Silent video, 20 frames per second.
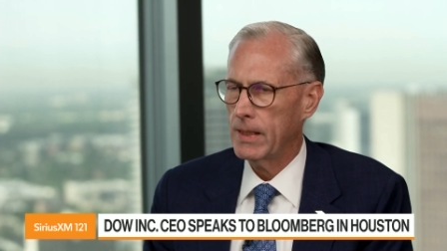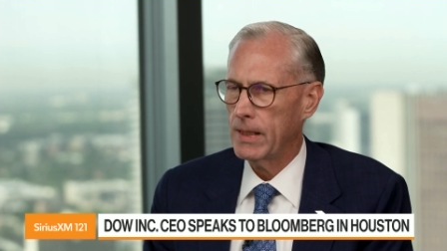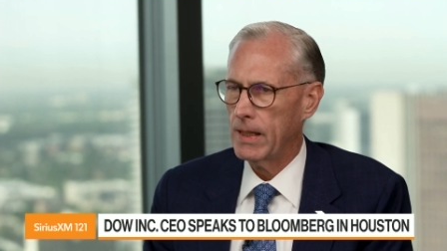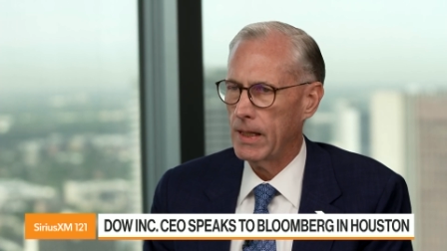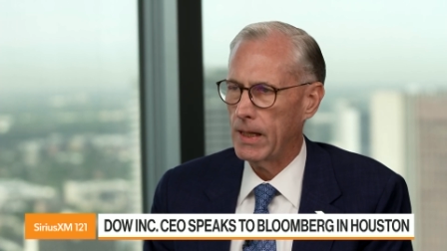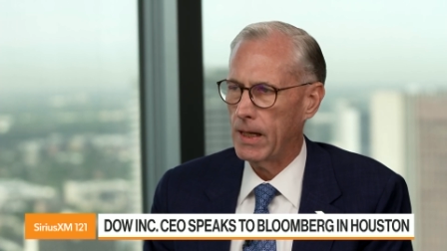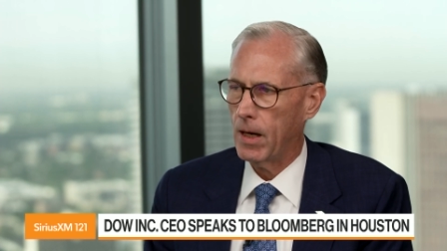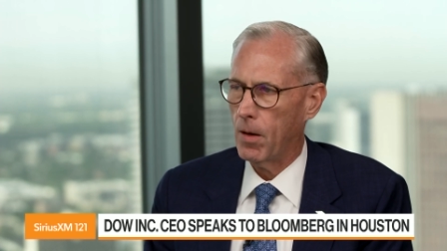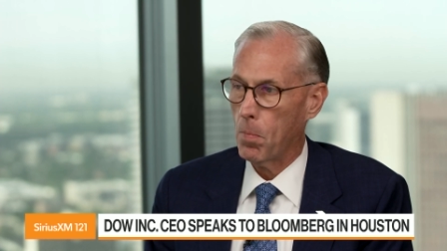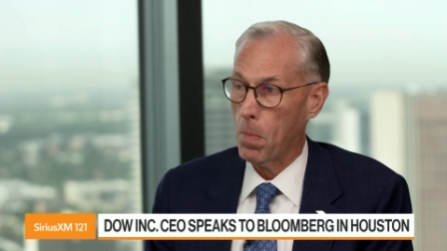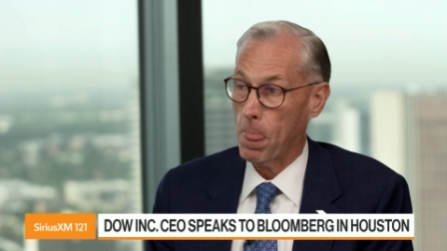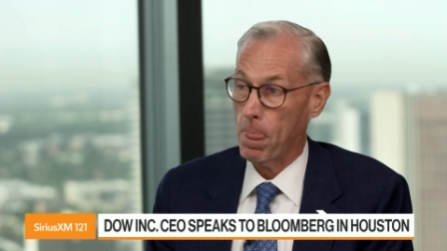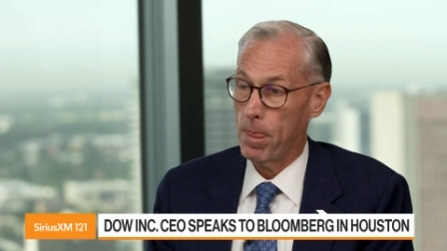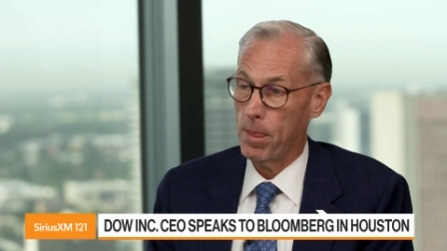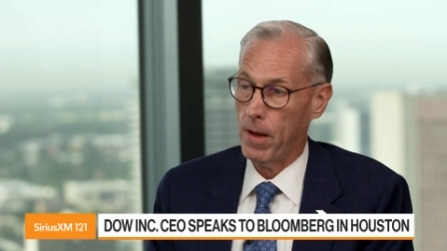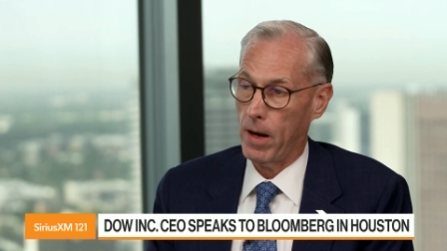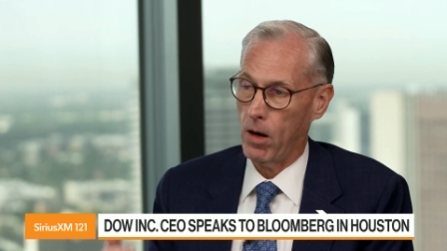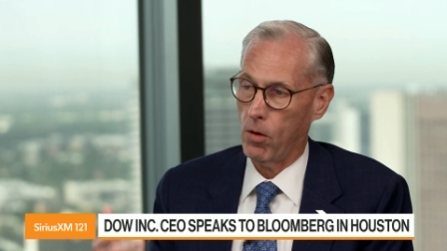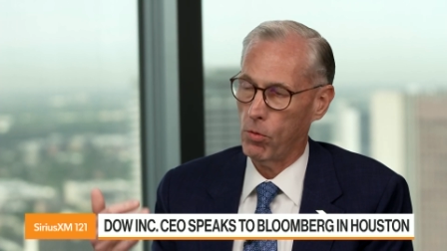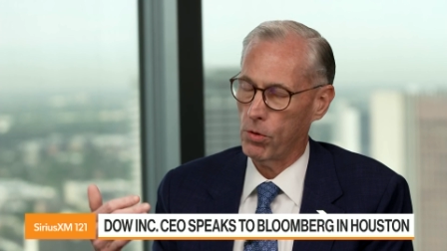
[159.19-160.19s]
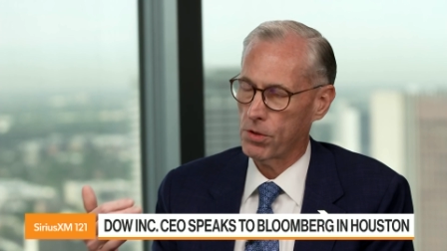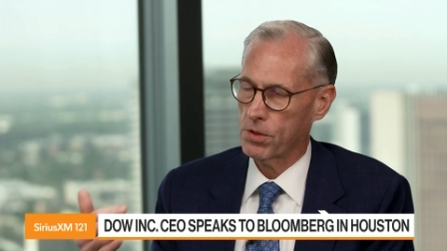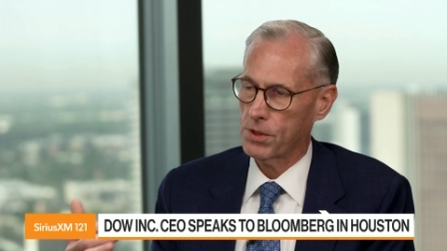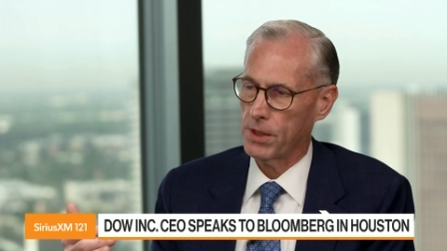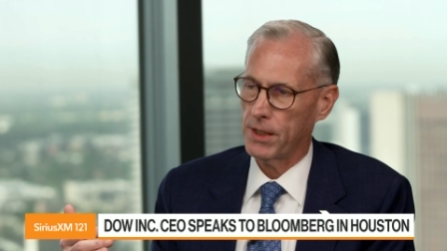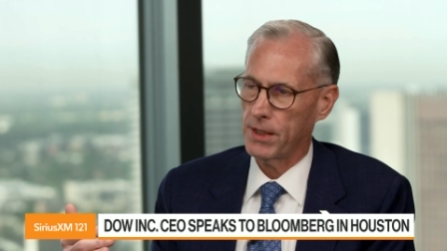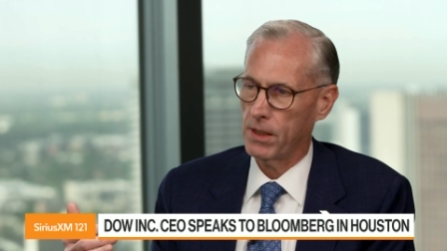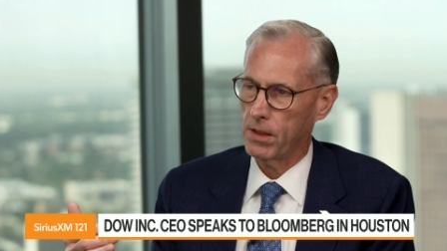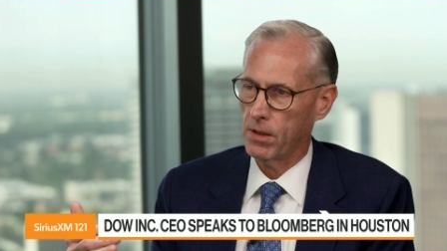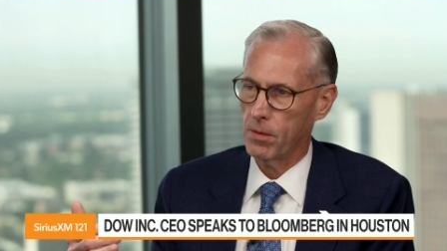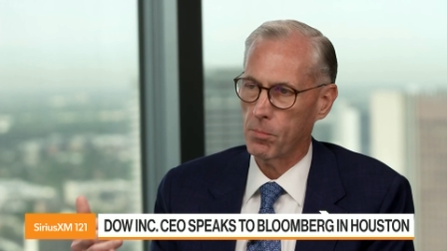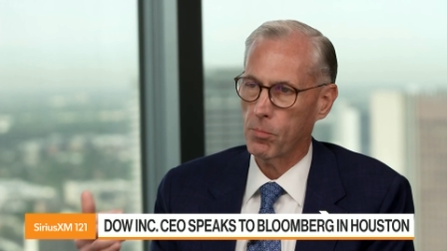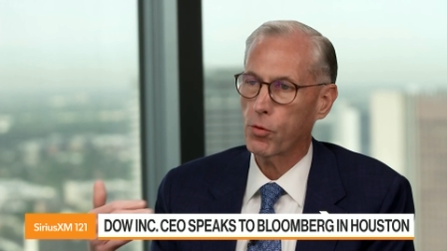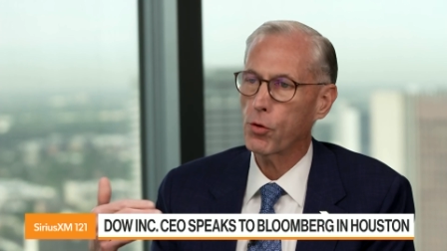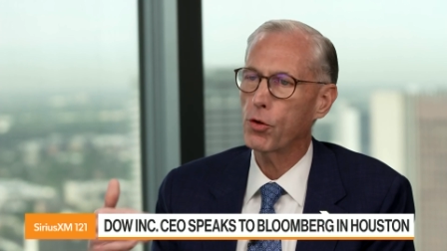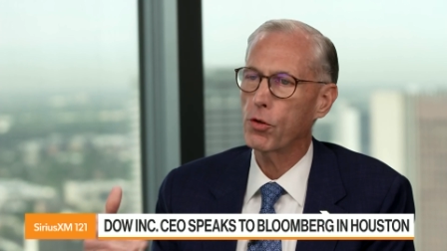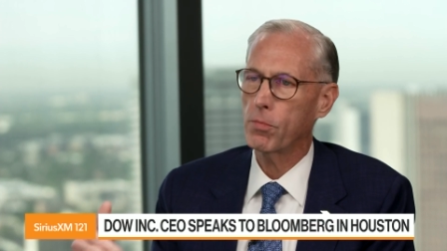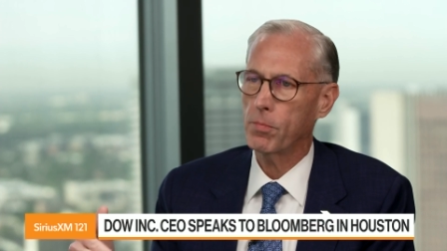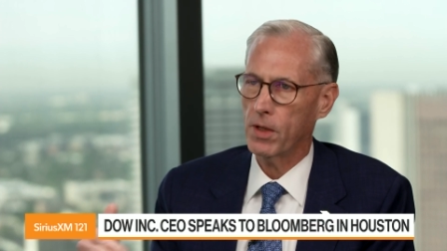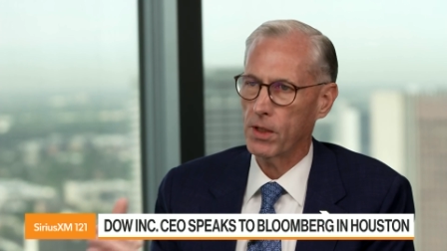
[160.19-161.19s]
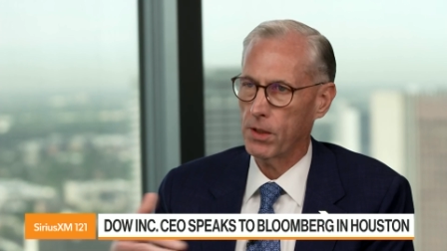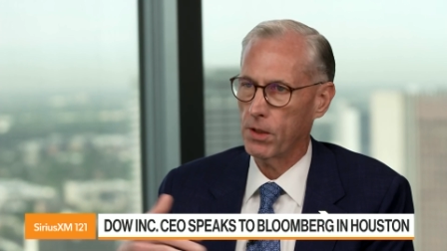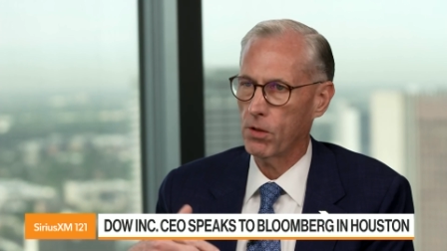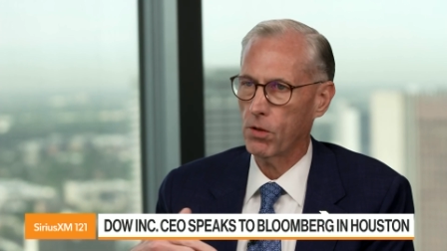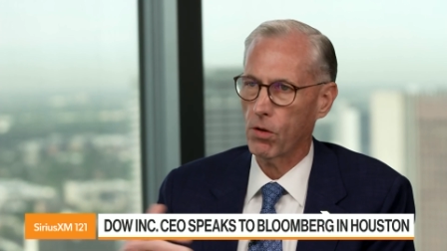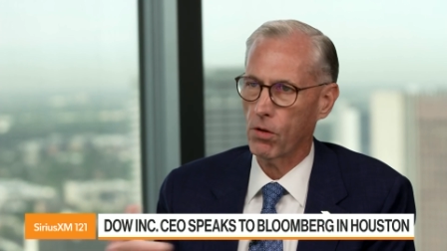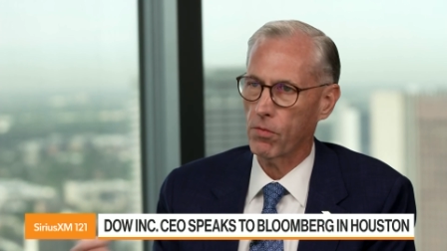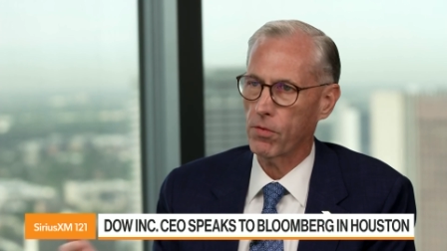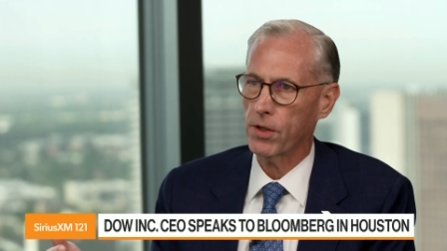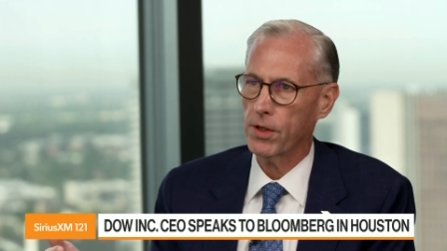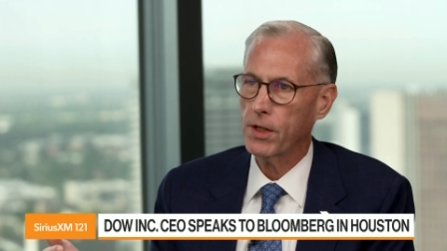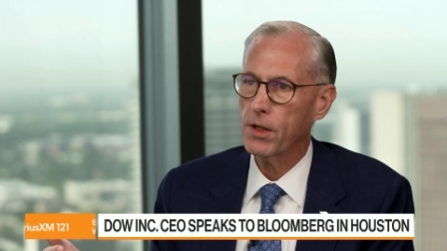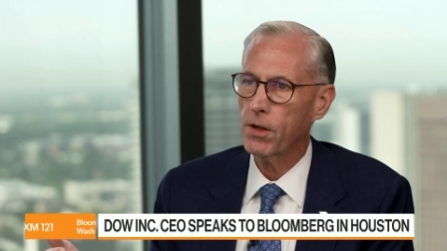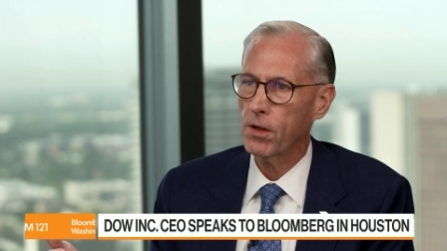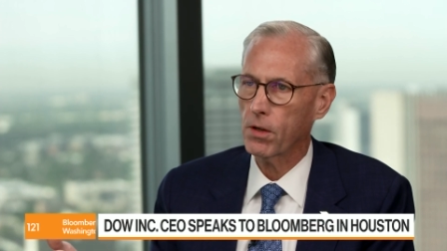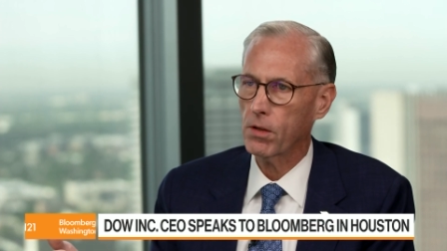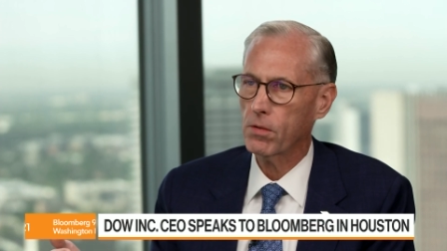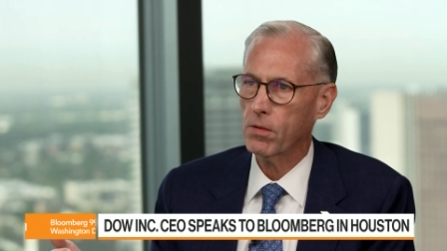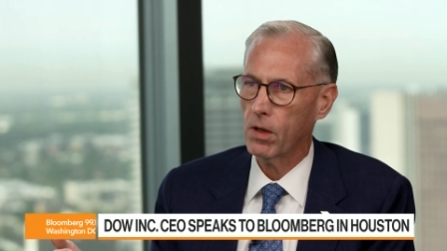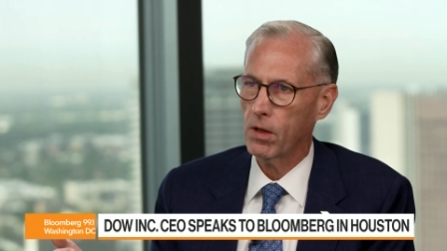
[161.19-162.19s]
Um, now, we're seeing an improvement year over year.